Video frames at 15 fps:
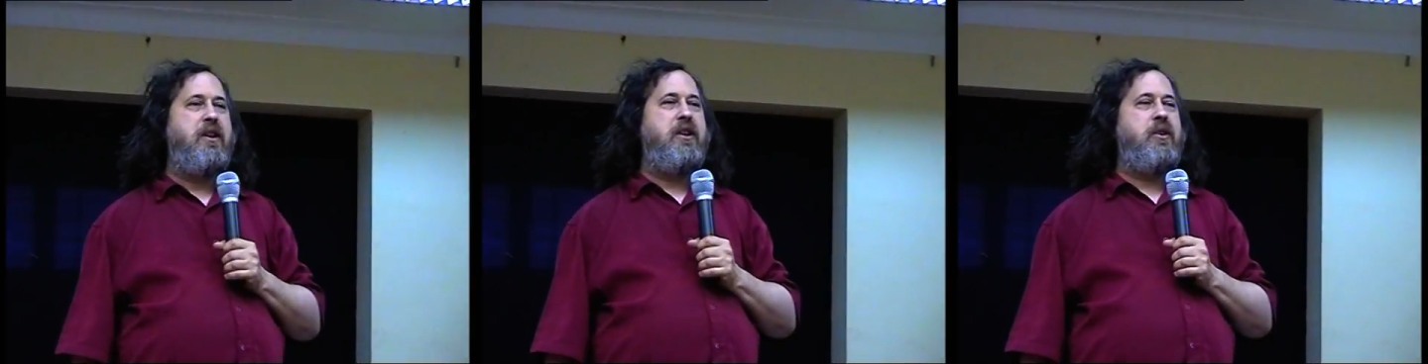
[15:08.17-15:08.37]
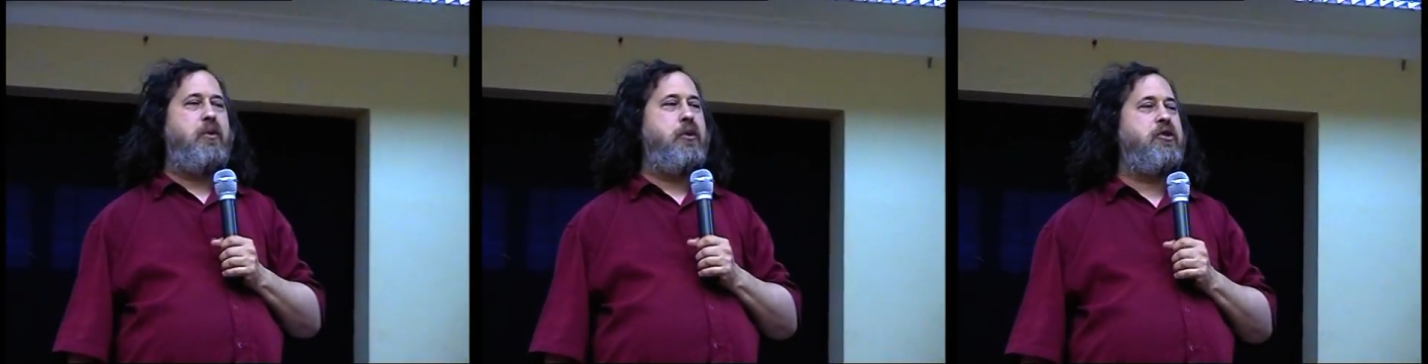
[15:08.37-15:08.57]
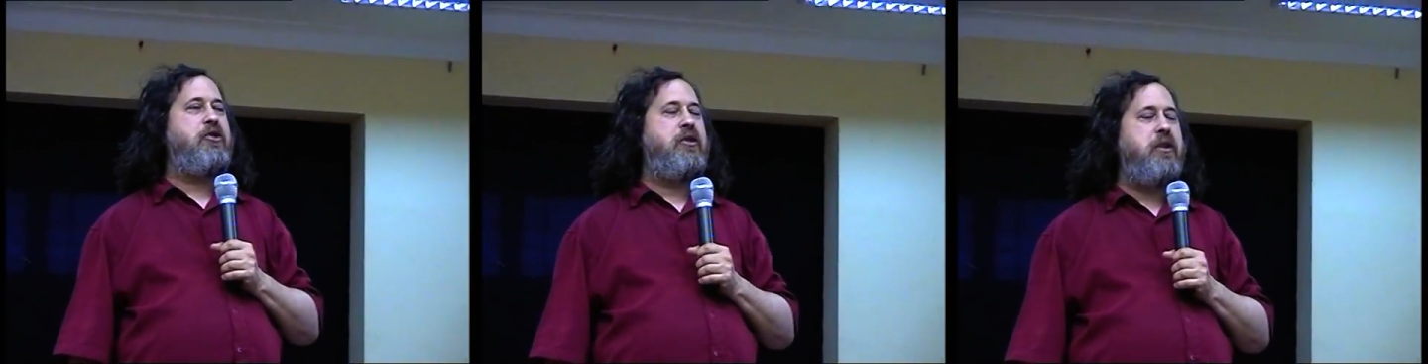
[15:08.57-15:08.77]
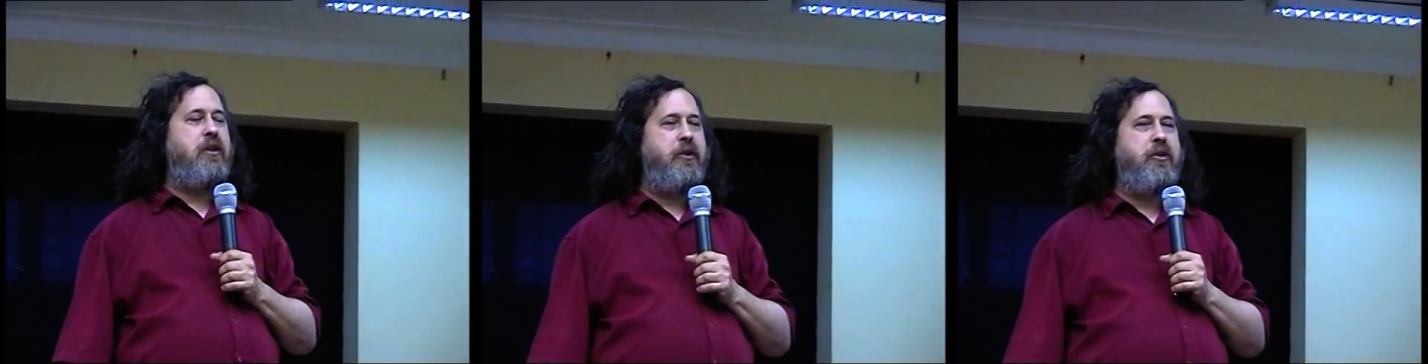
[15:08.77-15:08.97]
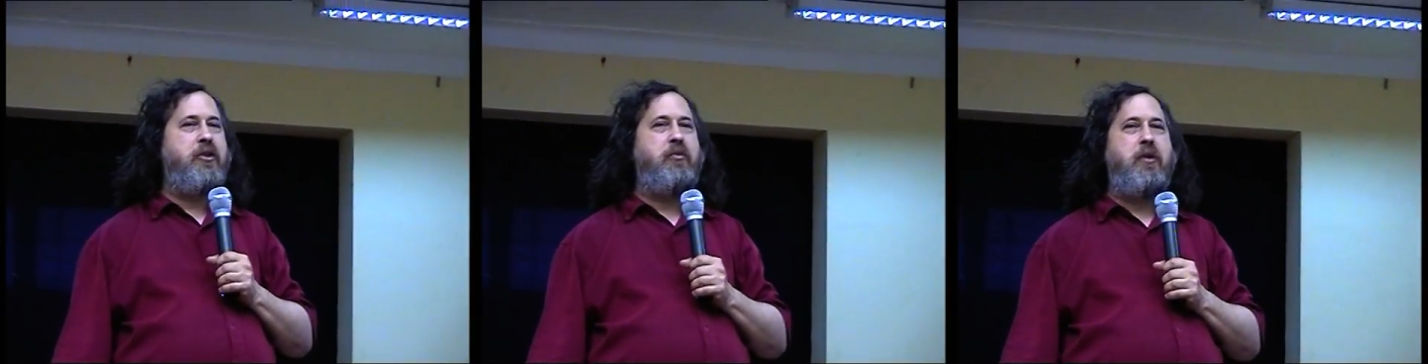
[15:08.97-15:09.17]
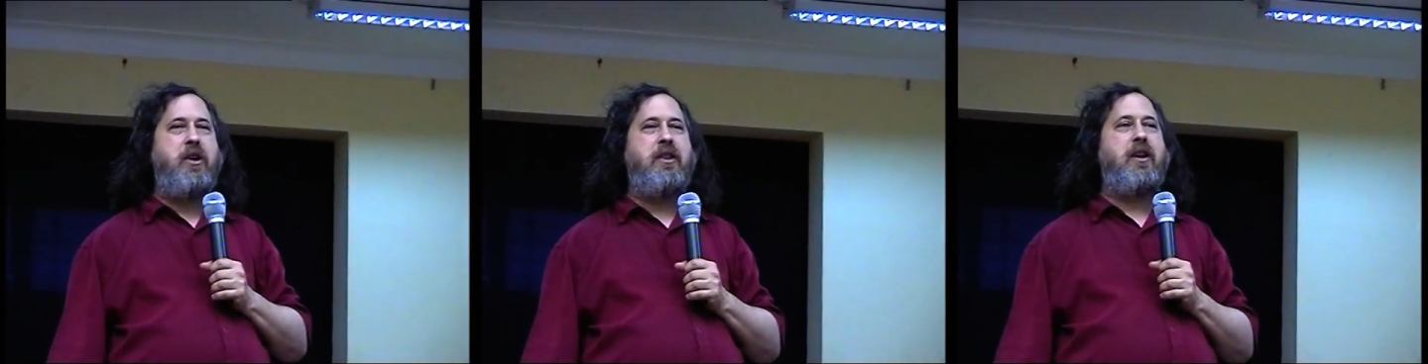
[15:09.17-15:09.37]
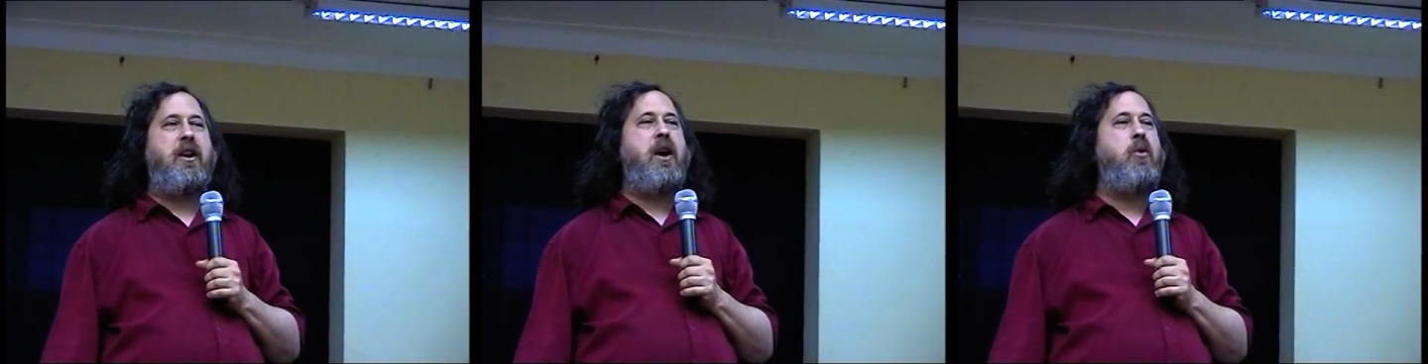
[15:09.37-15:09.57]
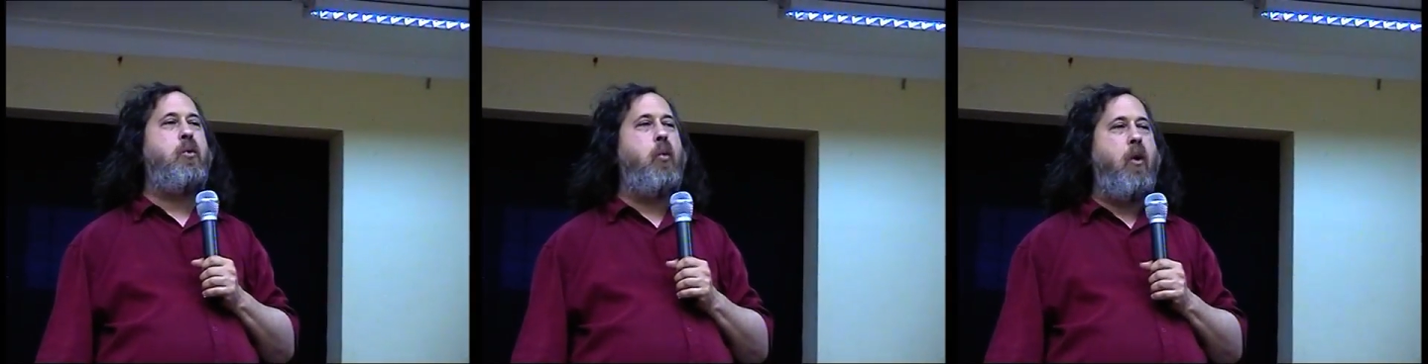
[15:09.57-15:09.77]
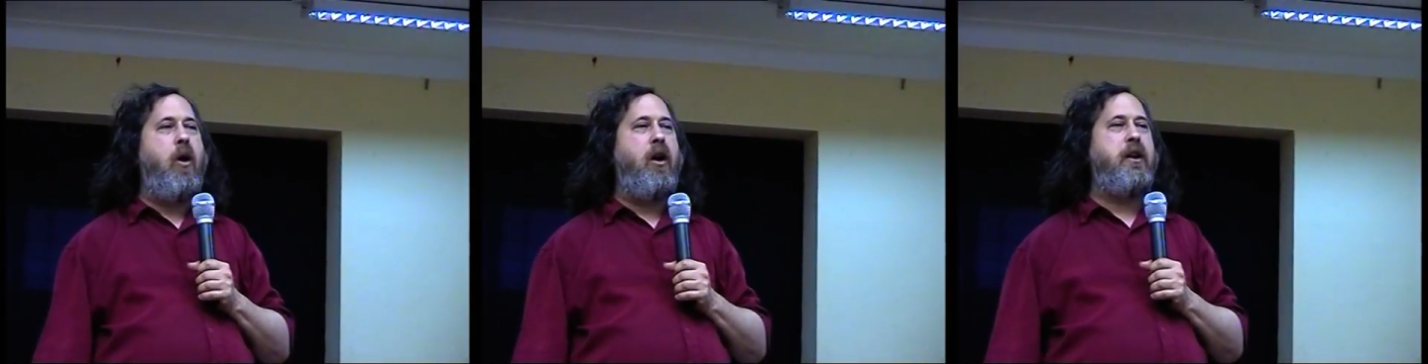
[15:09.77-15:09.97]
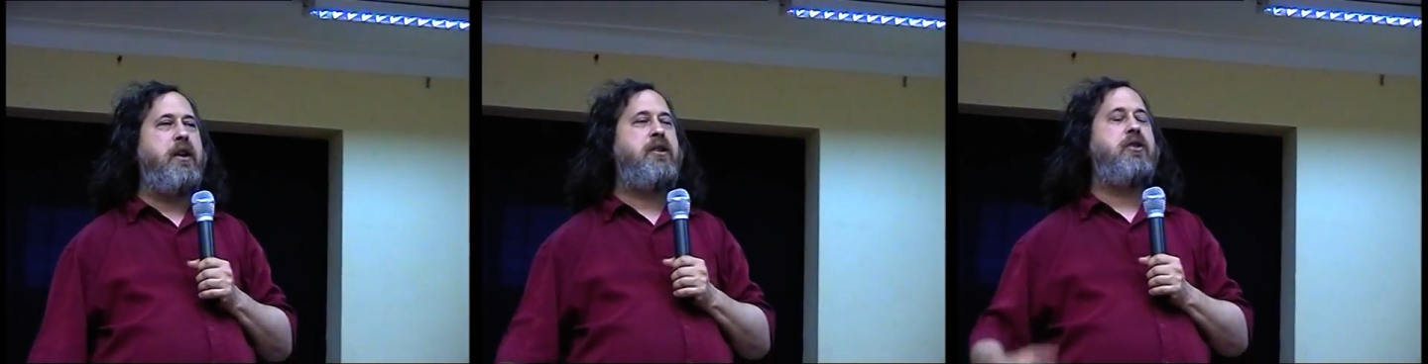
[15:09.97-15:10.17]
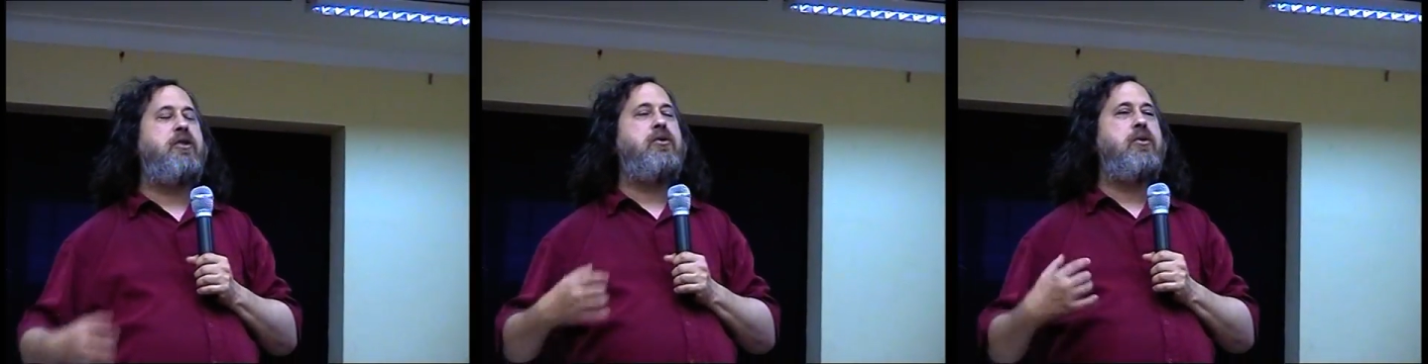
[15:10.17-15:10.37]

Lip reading: it was clear to me that I wanted to